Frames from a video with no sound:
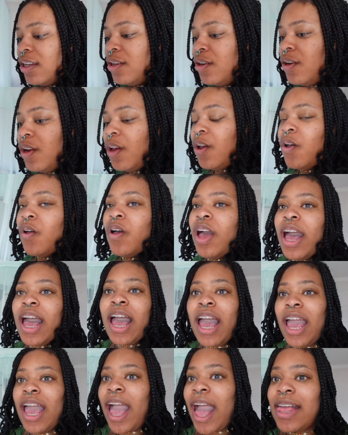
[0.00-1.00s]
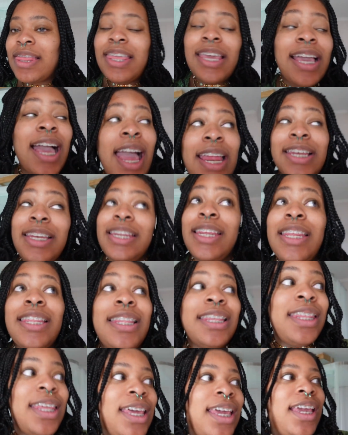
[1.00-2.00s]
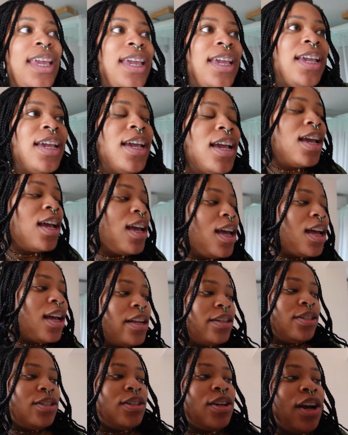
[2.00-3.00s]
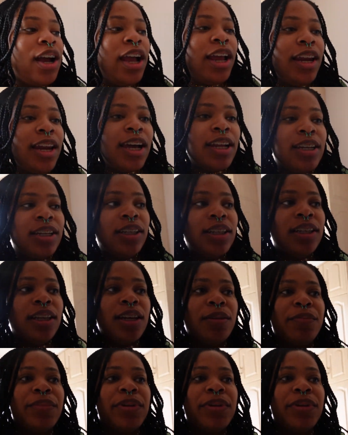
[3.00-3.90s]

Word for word: you know, I, I think I did the thing. Just trying not to look at